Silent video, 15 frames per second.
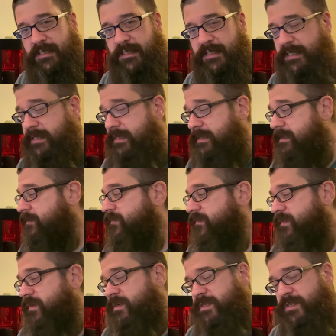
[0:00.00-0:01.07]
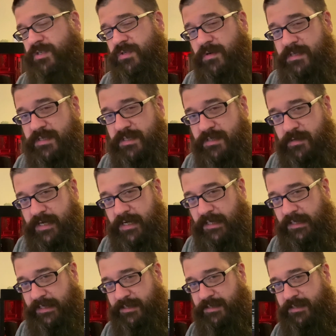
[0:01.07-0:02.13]
his first short story
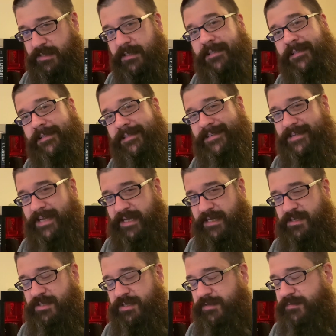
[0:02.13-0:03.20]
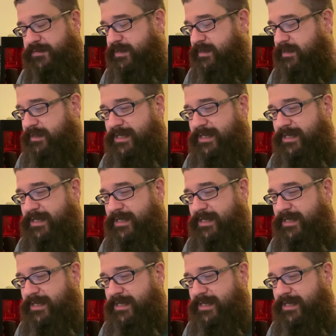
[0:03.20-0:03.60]
collection, Night Shift.